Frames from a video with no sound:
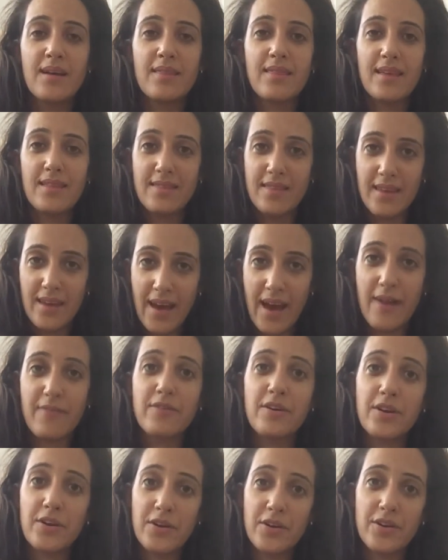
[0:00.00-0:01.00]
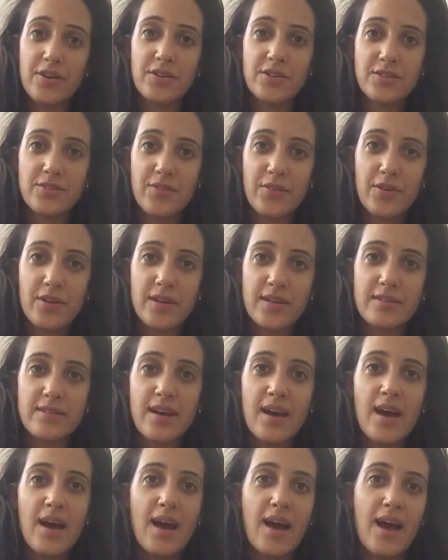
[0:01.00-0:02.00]
that they have an urge for it.
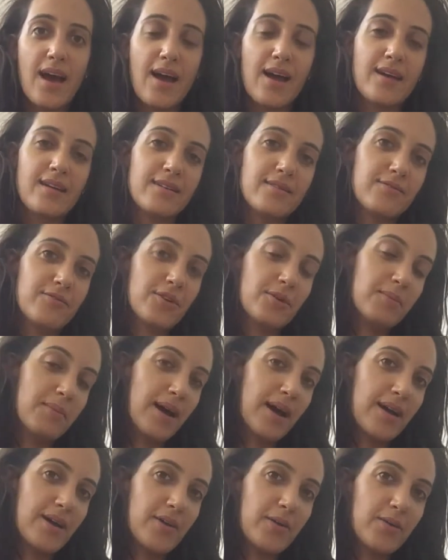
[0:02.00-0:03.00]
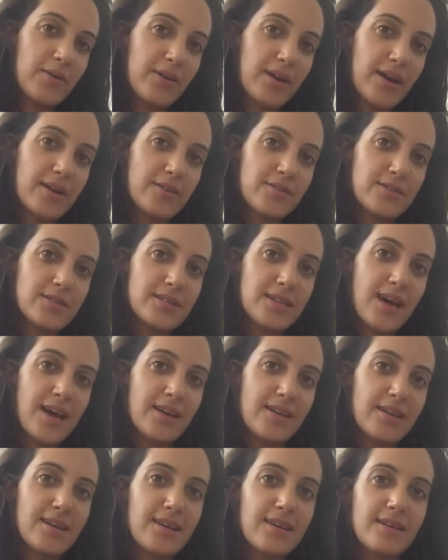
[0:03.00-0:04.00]
And from my own
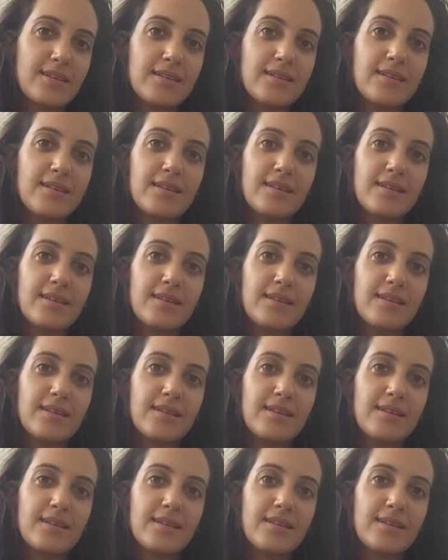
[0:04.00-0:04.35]
understanding,